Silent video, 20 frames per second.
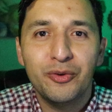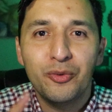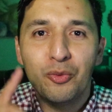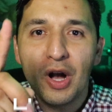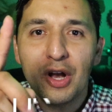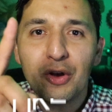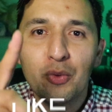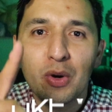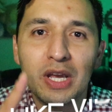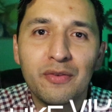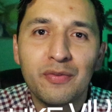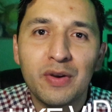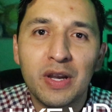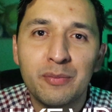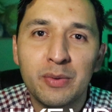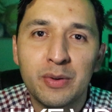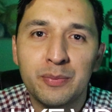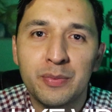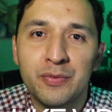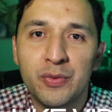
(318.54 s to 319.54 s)
One quick
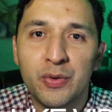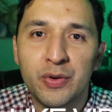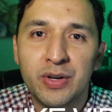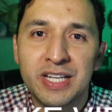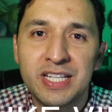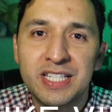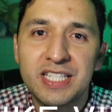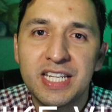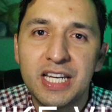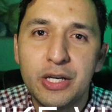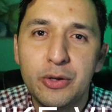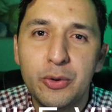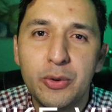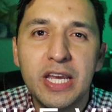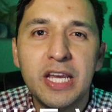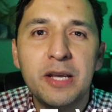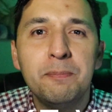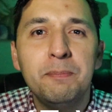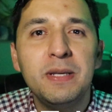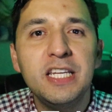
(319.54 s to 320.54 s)
favor before
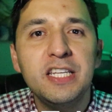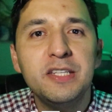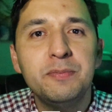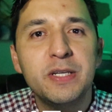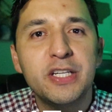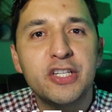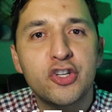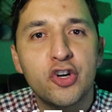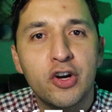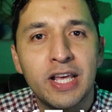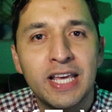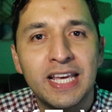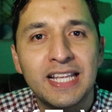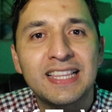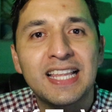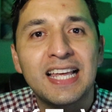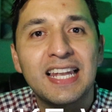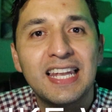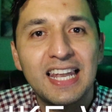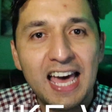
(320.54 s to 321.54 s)
continuing, please be sure to hit
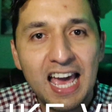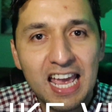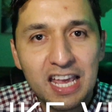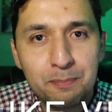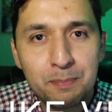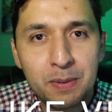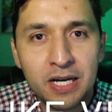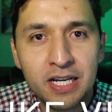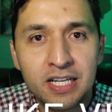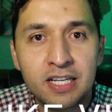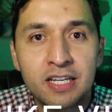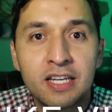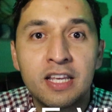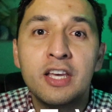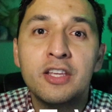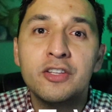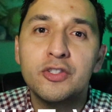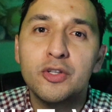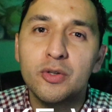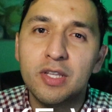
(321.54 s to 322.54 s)
the like button
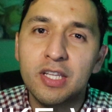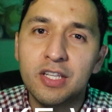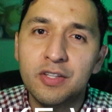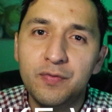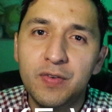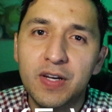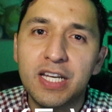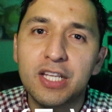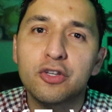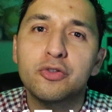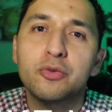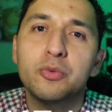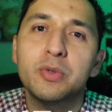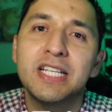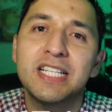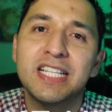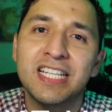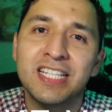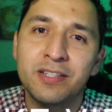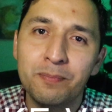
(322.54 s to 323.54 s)
so this video's
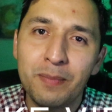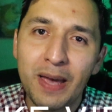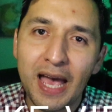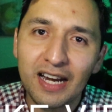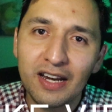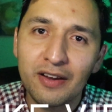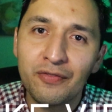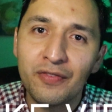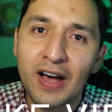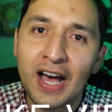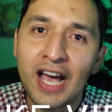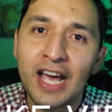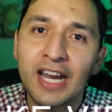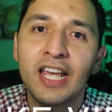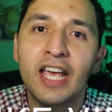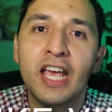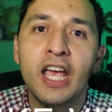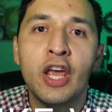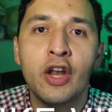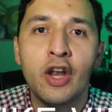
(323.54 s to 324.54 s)
reach is
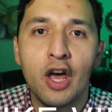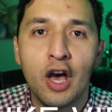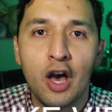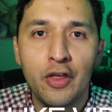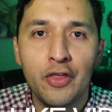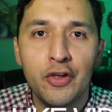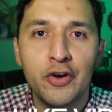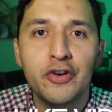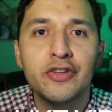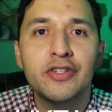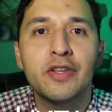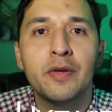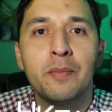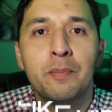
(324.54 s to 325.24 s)
magnified and others